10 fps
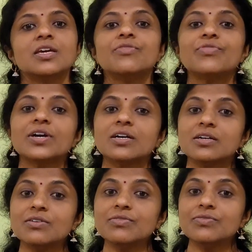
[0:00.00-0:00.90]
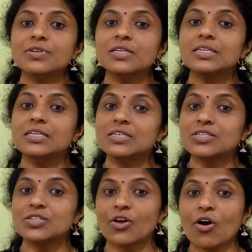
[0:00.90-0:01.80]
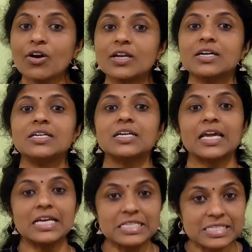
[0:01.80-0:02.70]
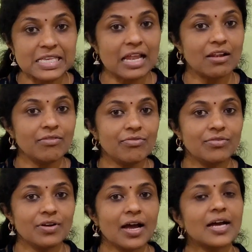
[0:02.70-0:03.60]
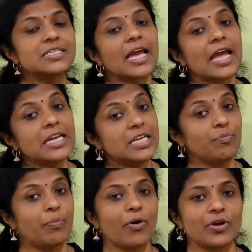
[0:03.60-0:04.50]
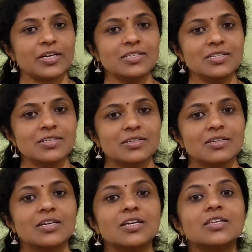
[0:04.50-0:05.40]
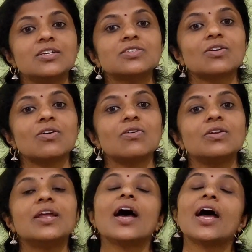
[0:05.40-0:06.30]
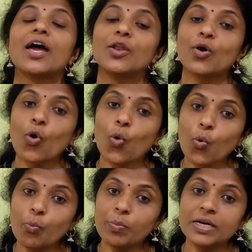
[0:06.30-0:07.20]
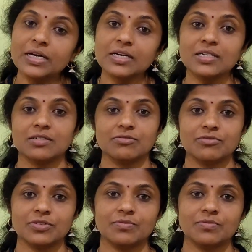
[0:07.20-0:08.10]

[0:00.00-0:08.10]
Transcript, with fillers: If a curve does not cut itself at any point, it is called an open curve.